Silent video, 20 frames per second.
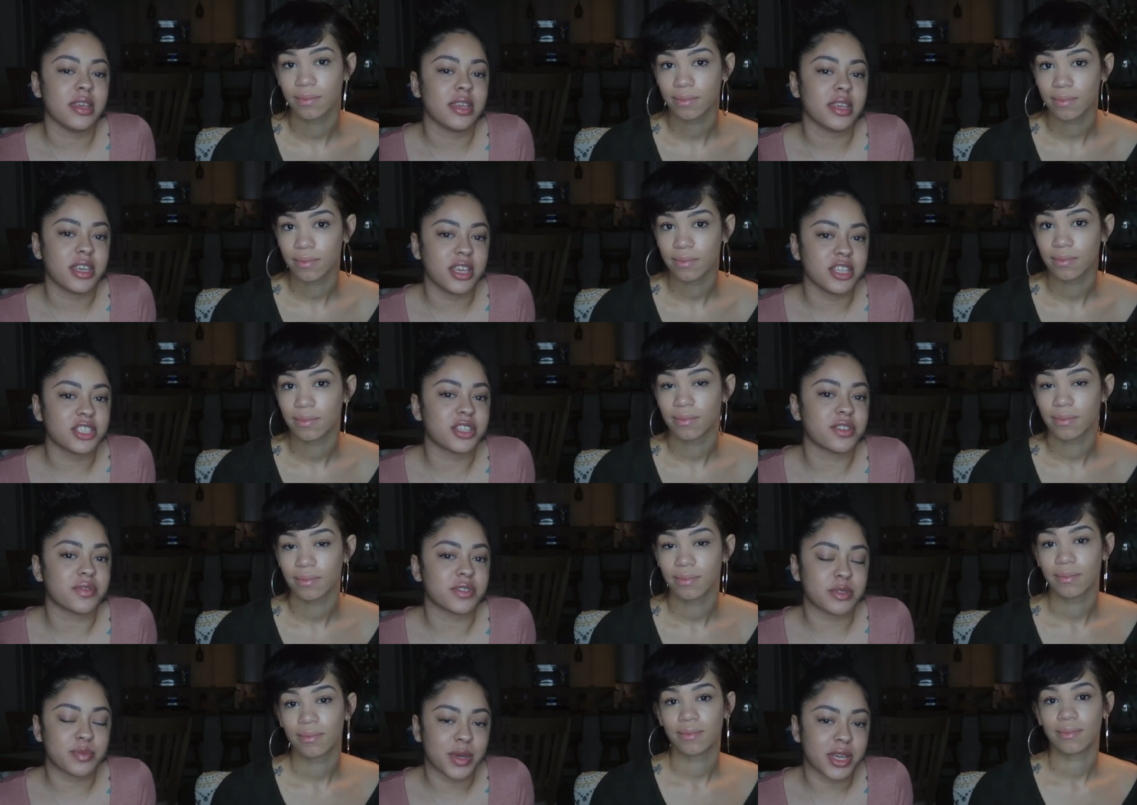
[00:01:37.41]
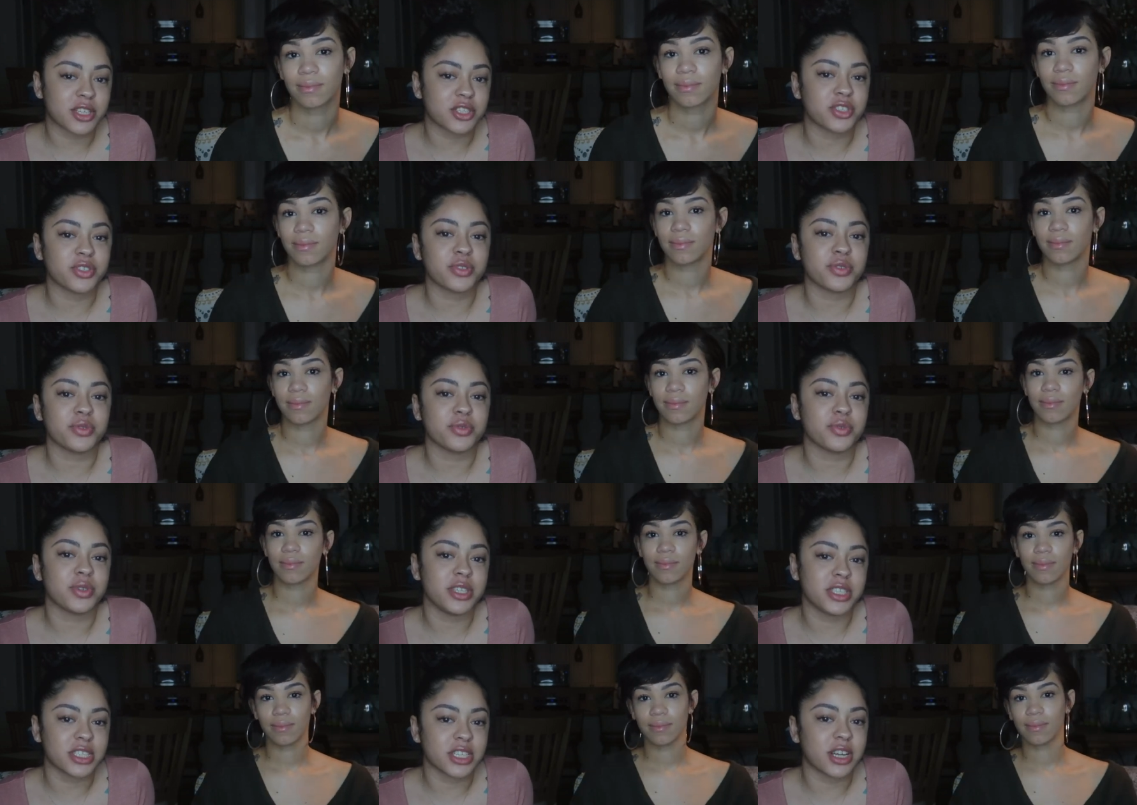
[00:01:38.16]
Speaker 1: he should respect you,
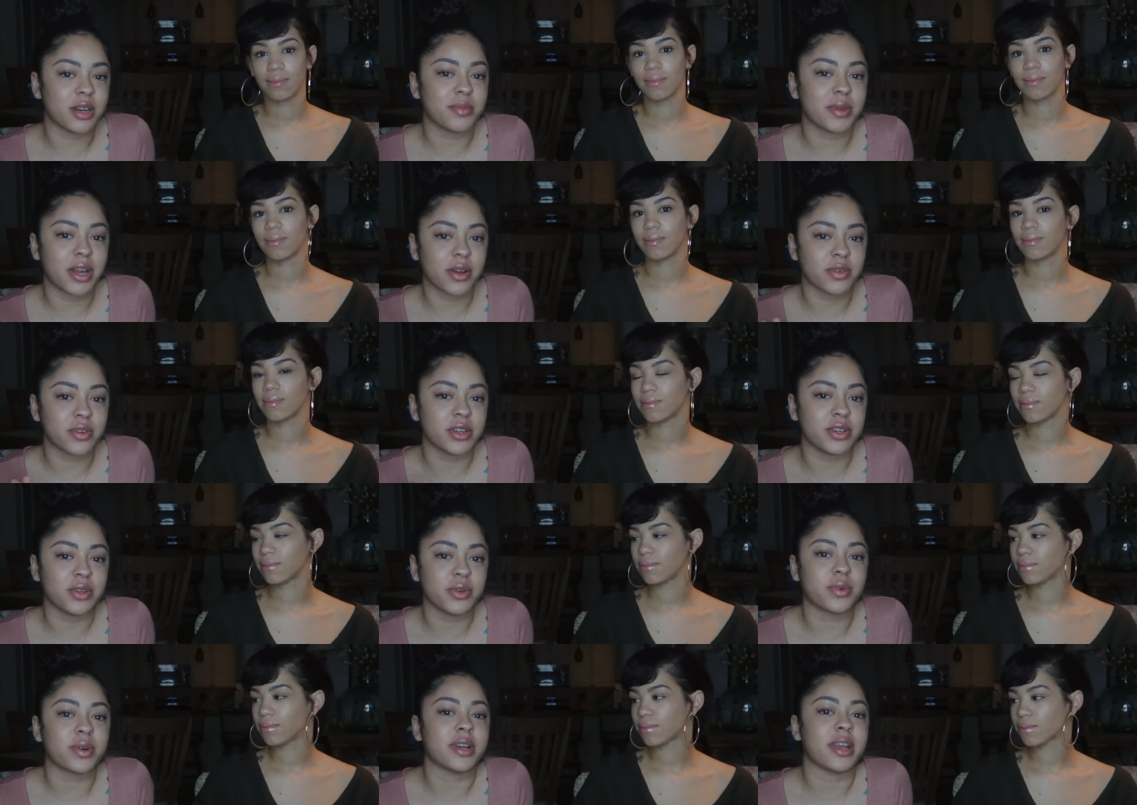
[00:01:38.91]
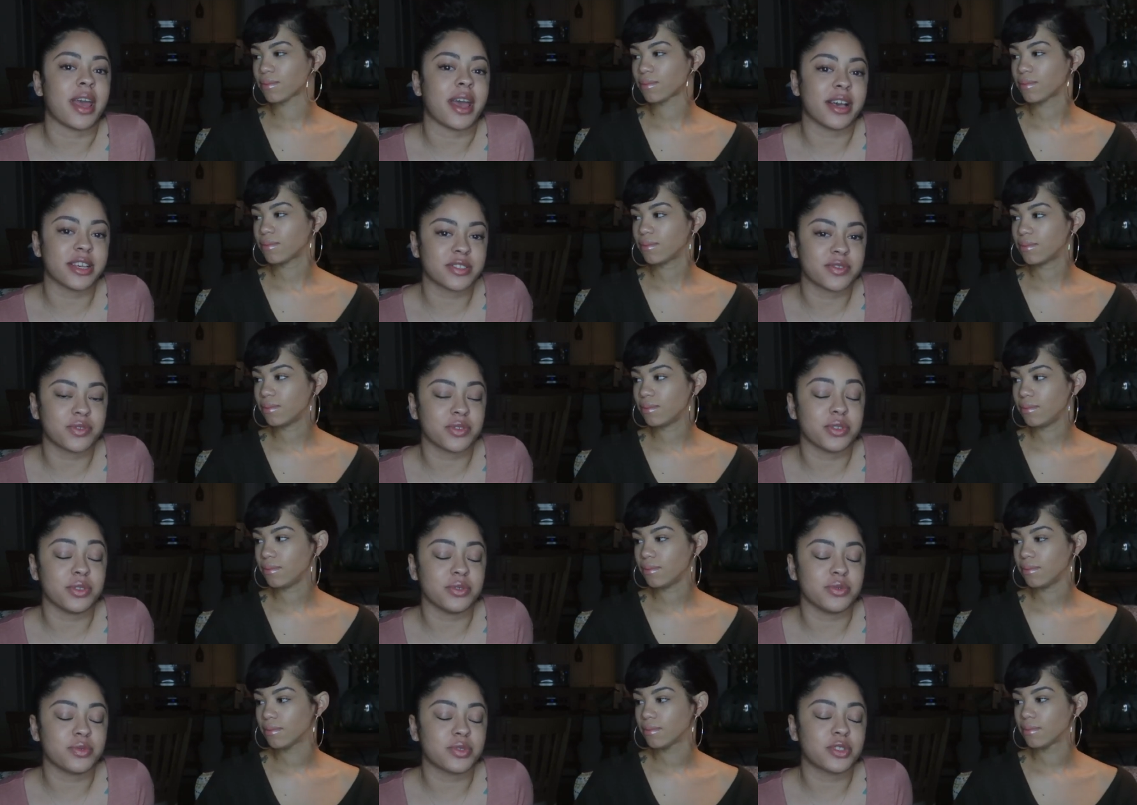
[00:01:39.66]
he should come knock on the door and ask for you.